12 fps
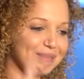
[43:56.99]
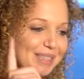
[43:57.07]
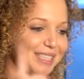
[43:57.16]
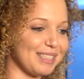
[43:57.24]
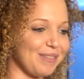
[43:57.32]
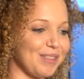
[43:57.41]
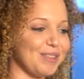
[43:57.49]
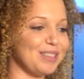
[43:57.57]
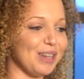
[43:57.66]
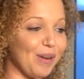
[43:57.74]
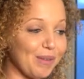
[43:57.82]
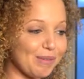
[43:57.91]
because if you
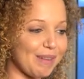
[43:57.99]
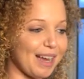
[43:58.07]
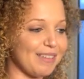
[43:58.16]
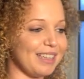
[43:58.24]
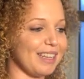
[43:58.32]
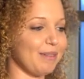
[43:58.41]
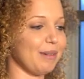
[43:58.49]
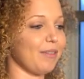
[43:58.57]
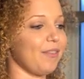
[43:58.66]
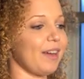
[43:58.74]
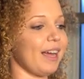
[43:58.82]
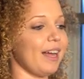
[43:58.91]
don't remind me, then I'm going to
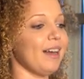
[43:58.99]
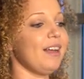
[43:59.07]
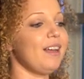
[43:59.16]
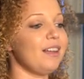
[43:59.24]
forget.